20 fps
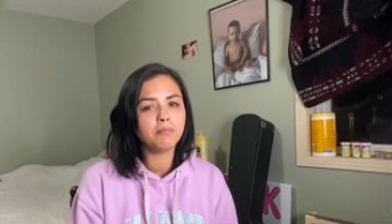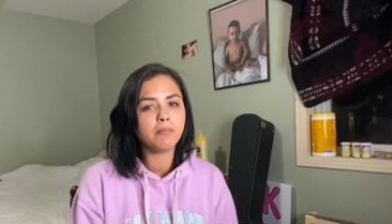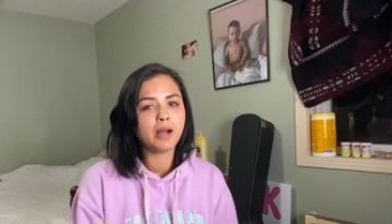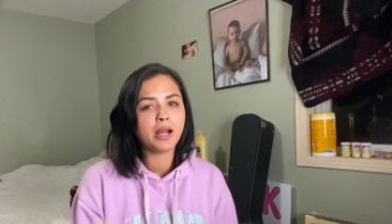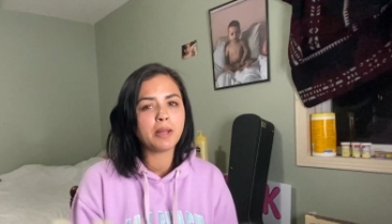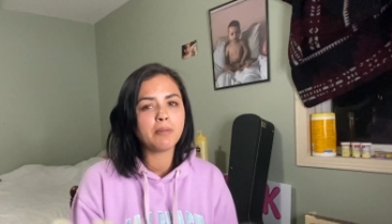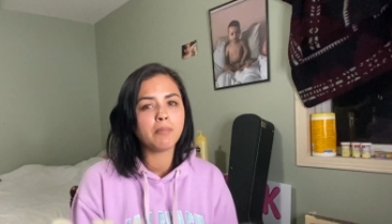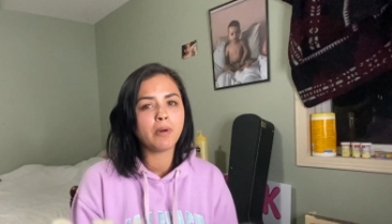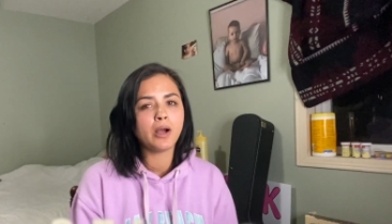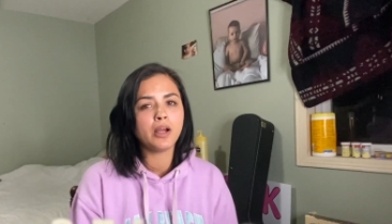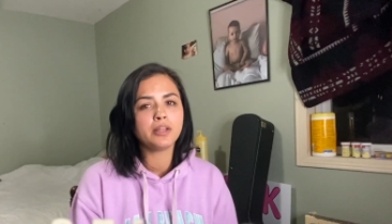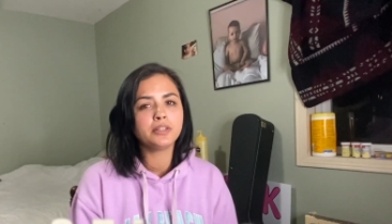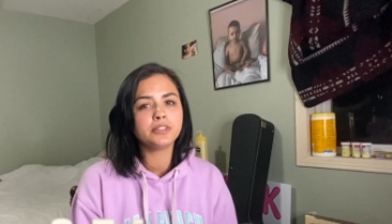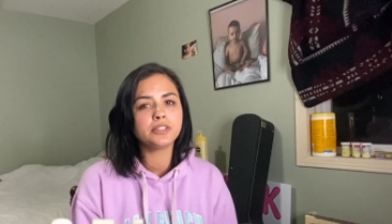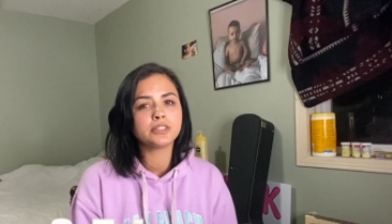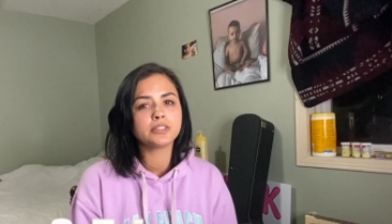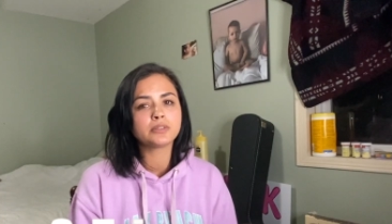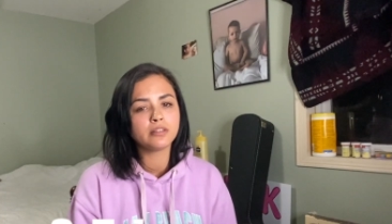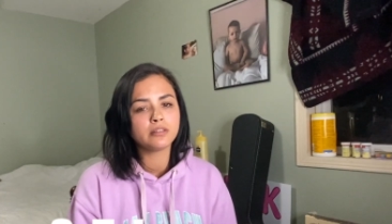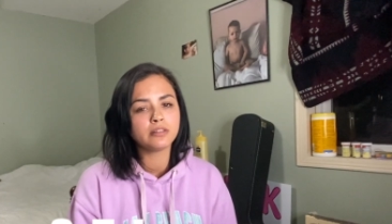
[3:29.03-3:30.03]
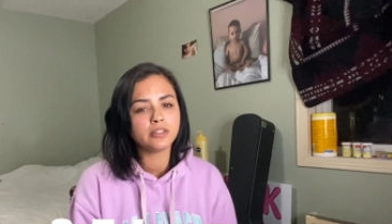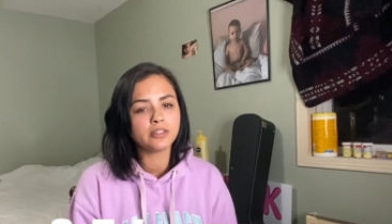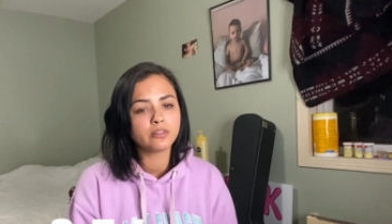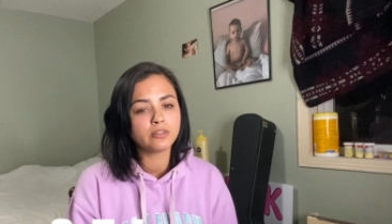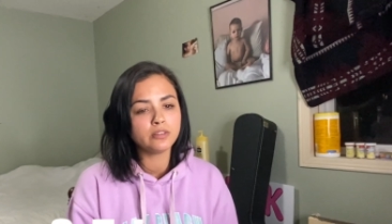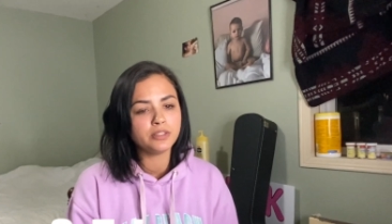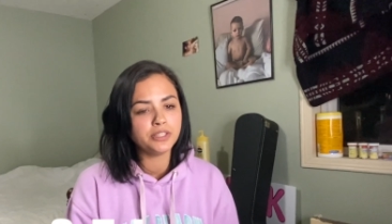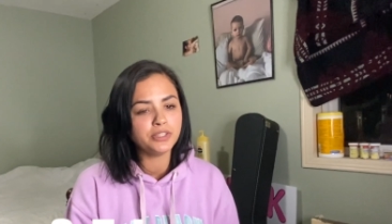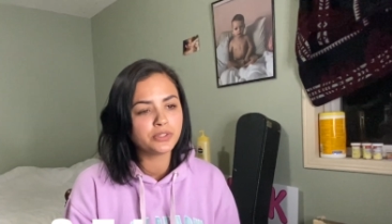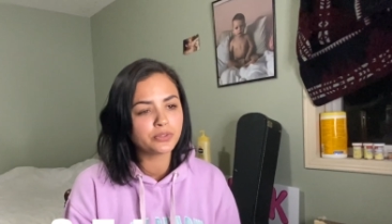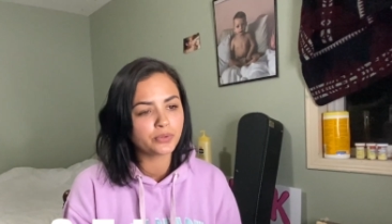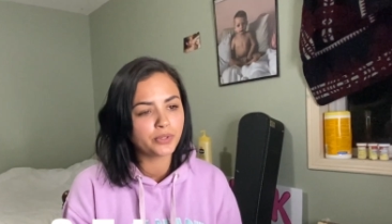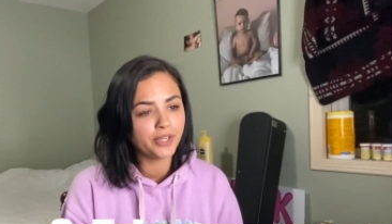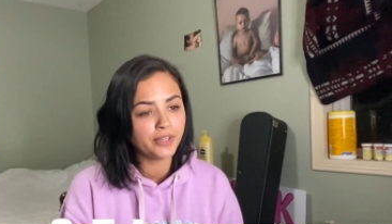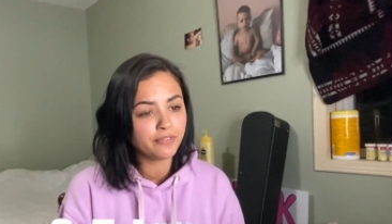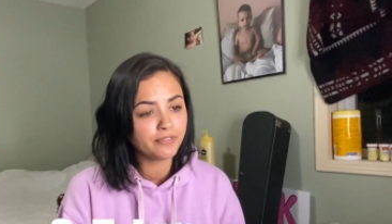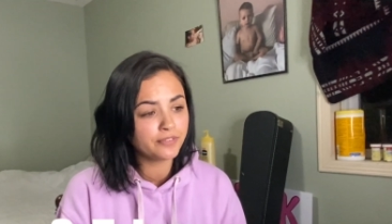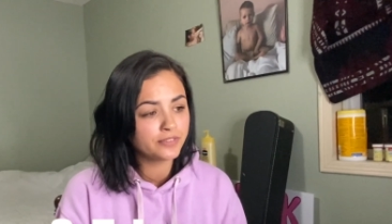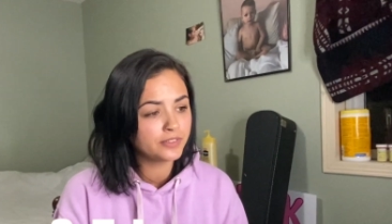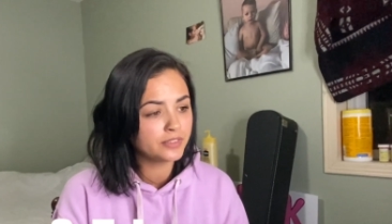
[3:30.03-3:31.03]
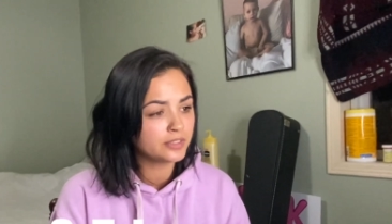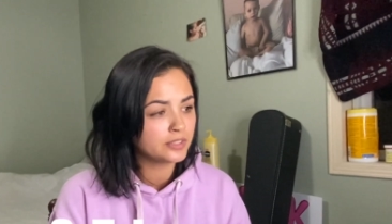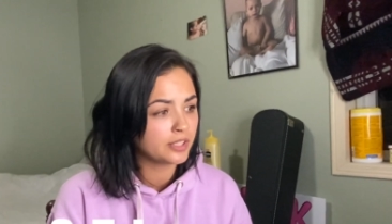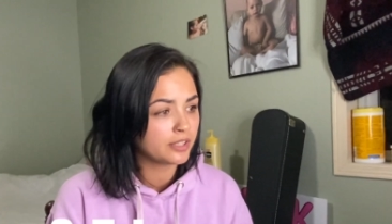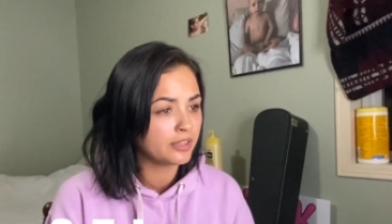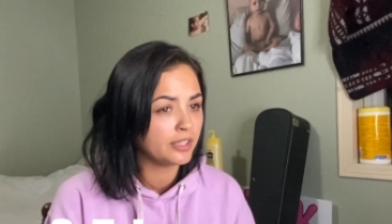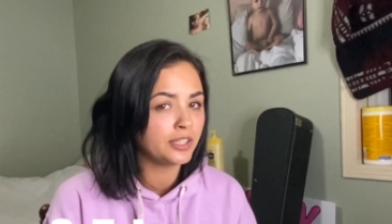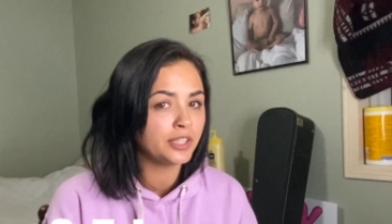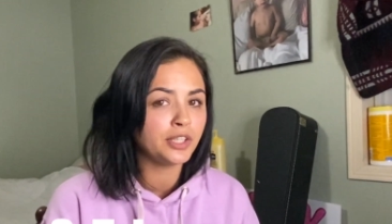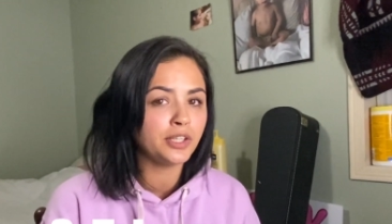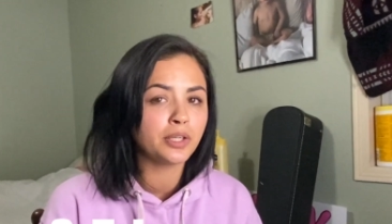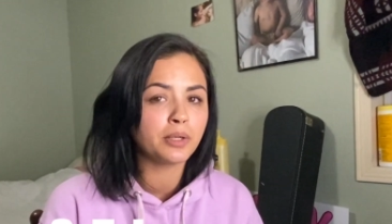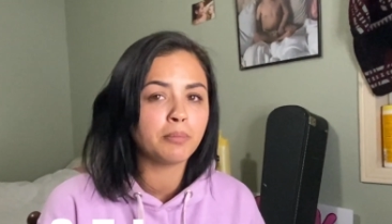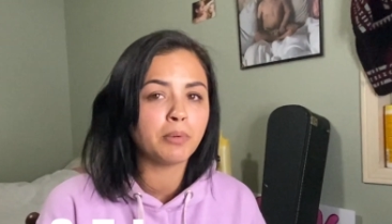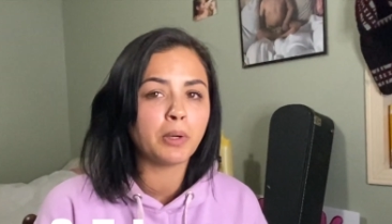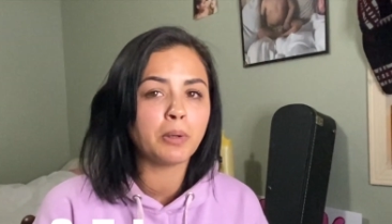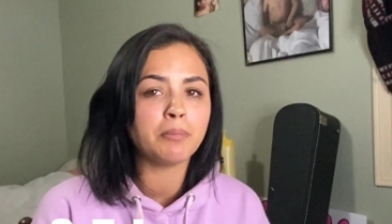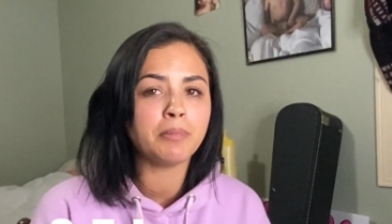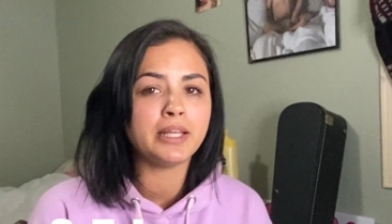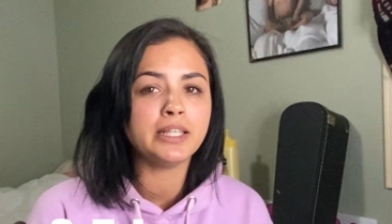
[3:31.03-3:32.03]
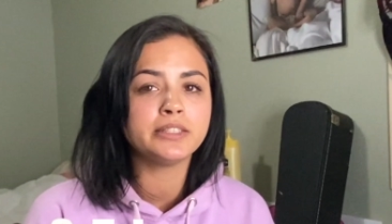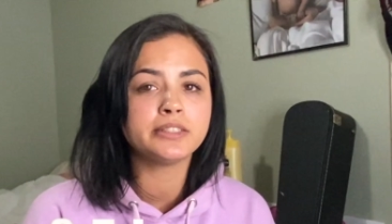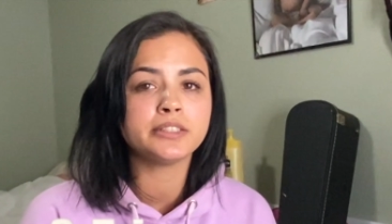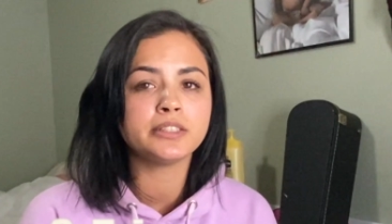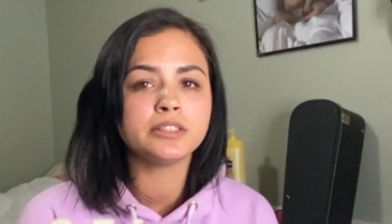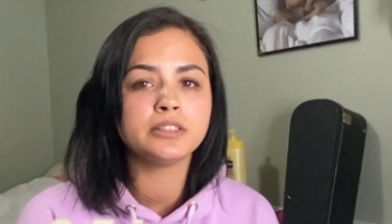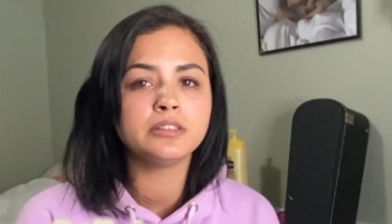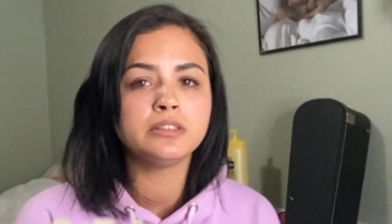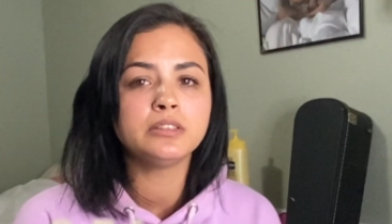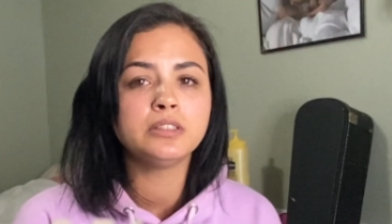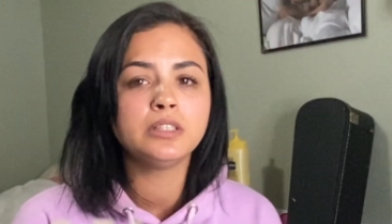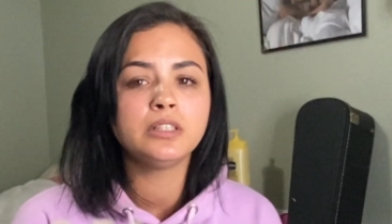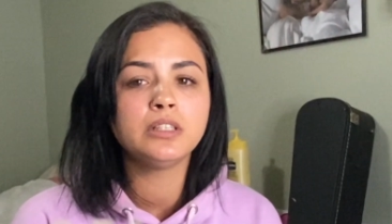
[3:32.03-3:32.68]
My mind just literally drifts to thinking about Mason